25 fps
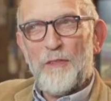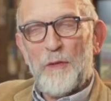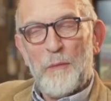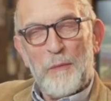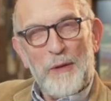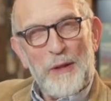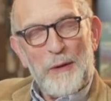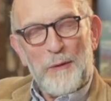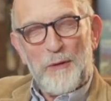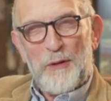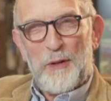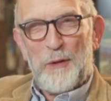For
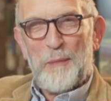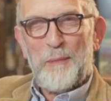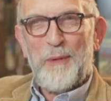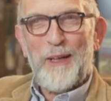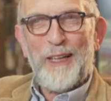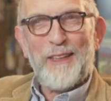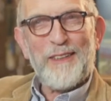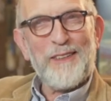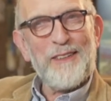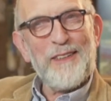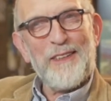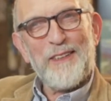me, it was a
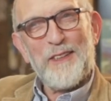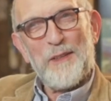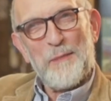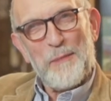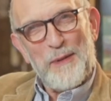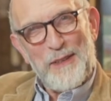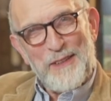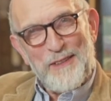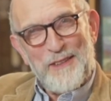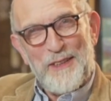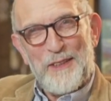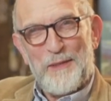passion as a
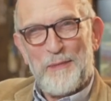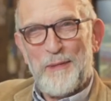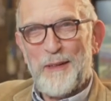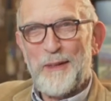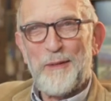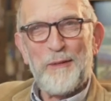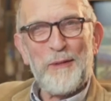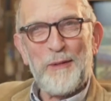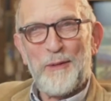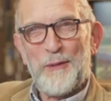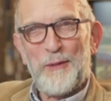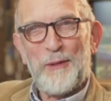
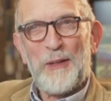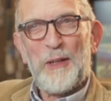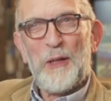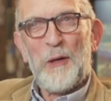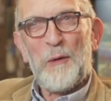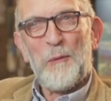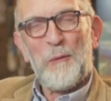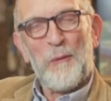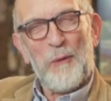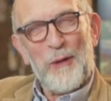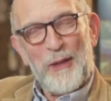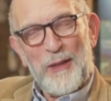businessman. It was
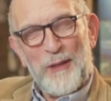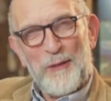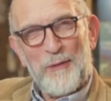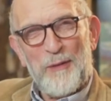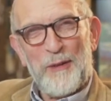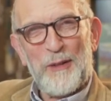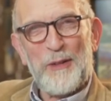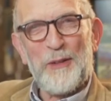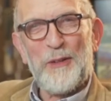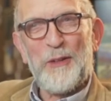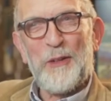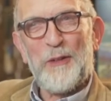
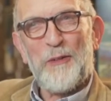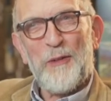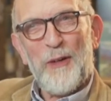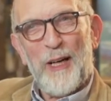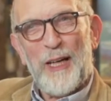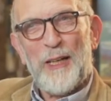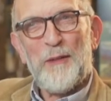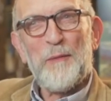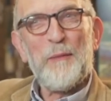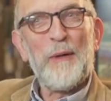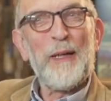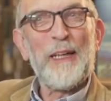wonderful to
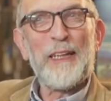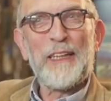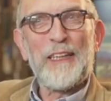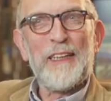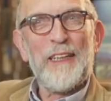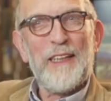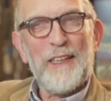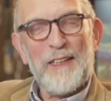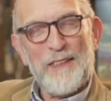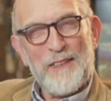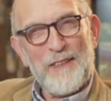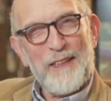try and make
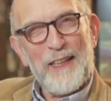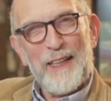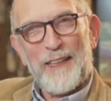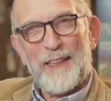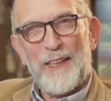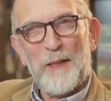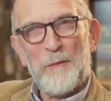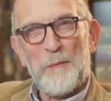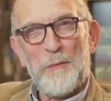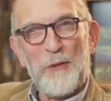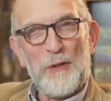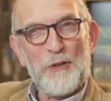a
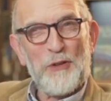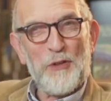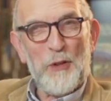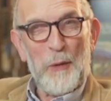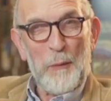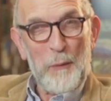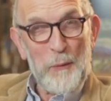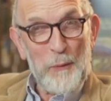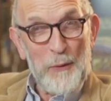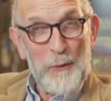second-hand bookshop